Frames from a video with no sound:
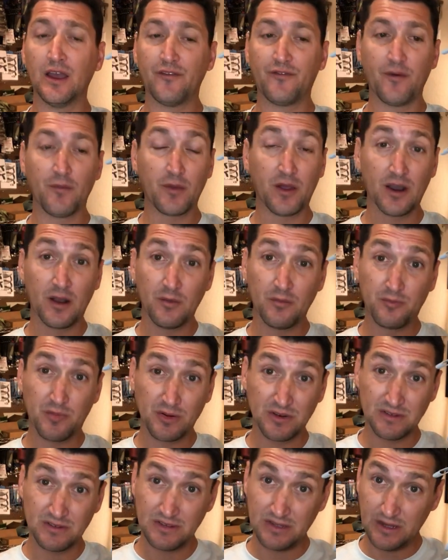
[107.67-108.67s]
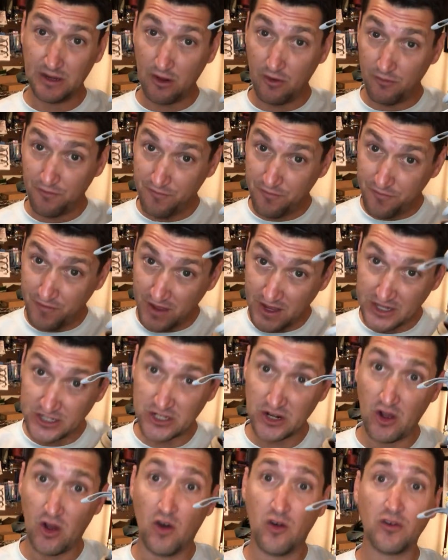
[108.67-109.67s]
if I'm gonna, you know,
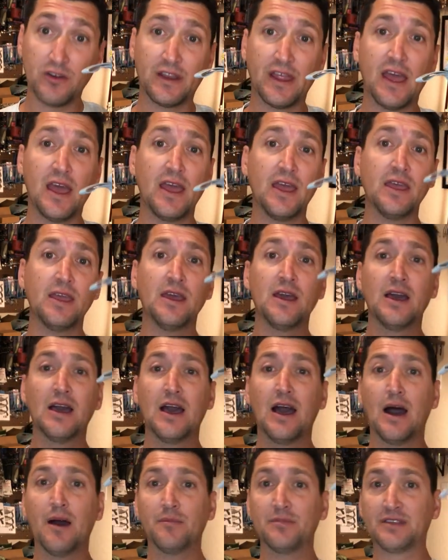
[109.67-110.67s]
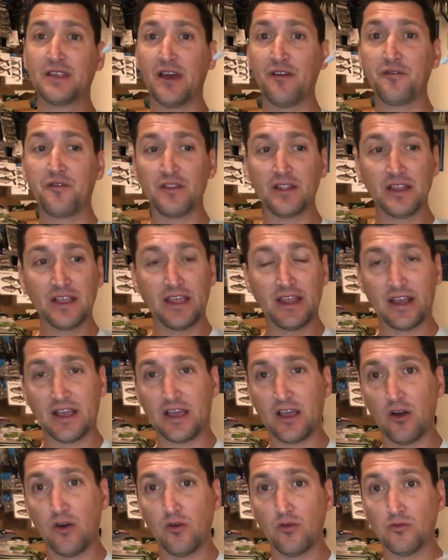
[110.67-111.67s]
fish all day, I'm definitely
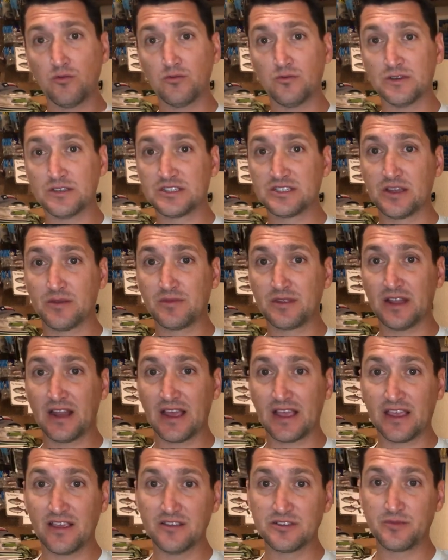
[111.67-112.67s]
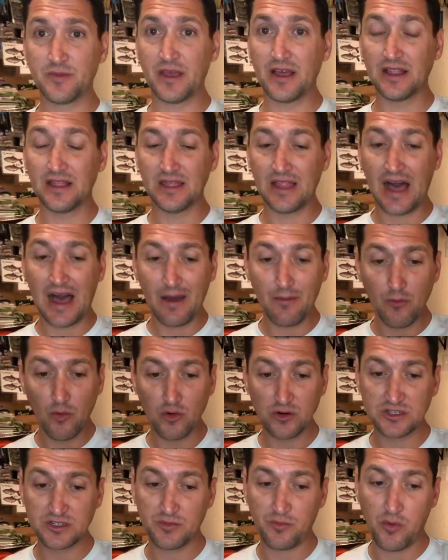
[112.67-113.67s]
gonna go with something that gives me a lot
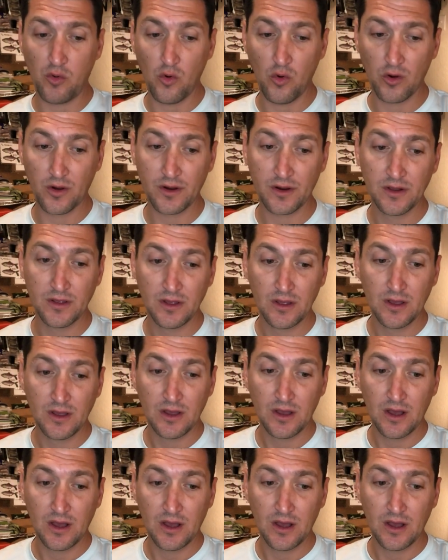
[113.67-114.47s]
more support,